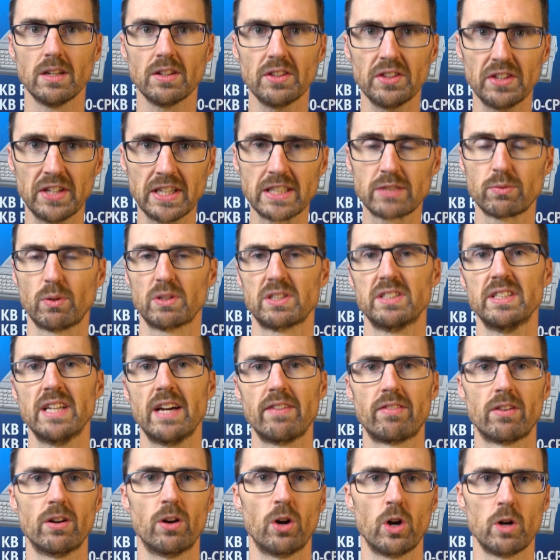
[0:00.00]
This was
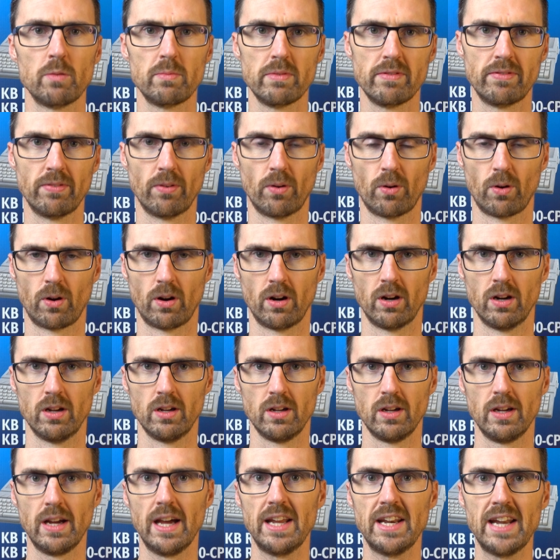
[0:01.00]
never heard before
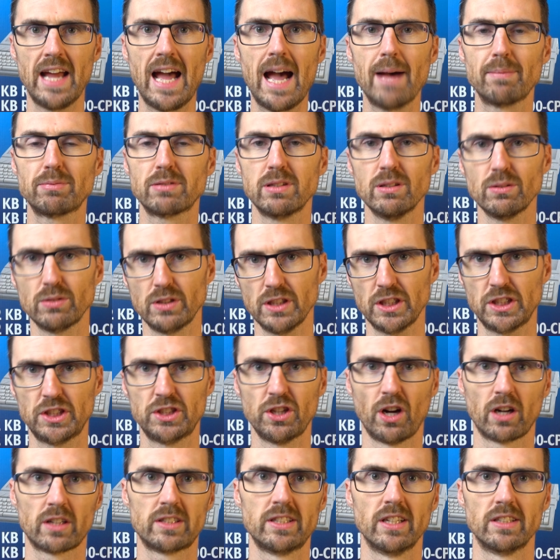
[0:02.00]
and absolutely
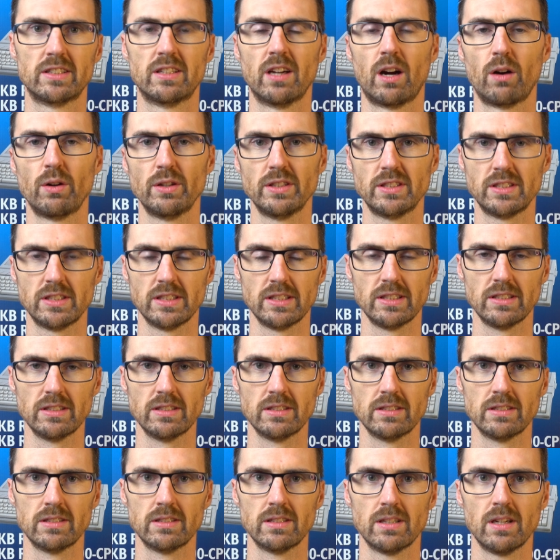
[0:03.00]
shocked the Atari scene.
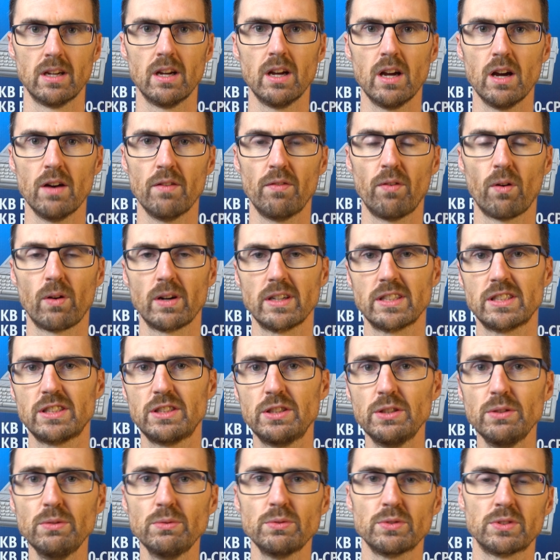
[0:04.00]
For his
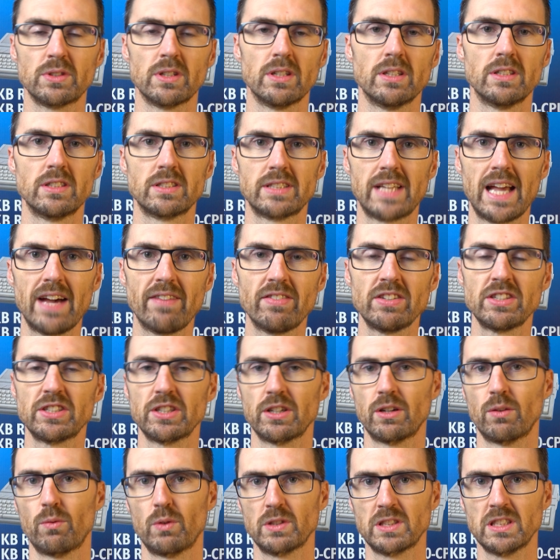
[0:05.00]
tunes,
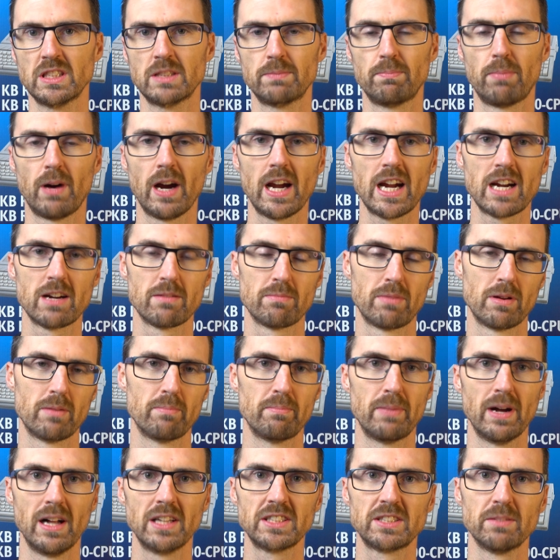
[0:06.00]
Scavenger was inspired by
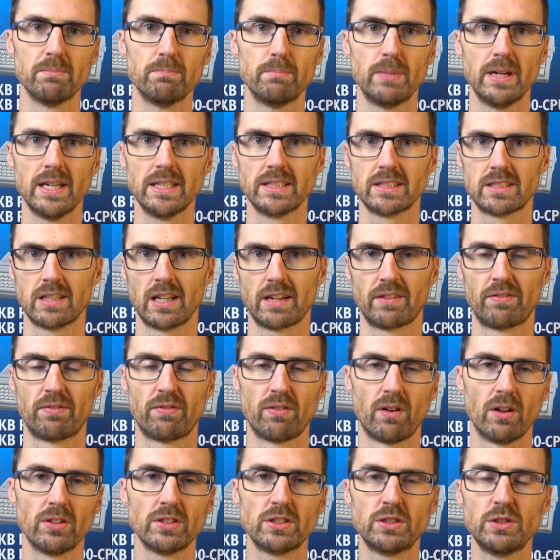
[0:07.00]
Belgian bands like
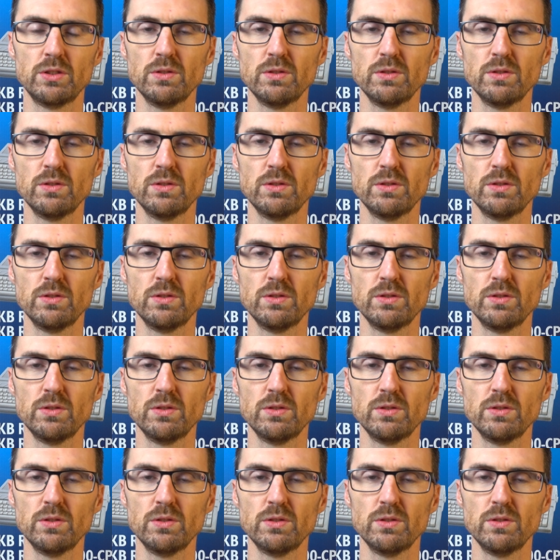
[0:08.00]
Front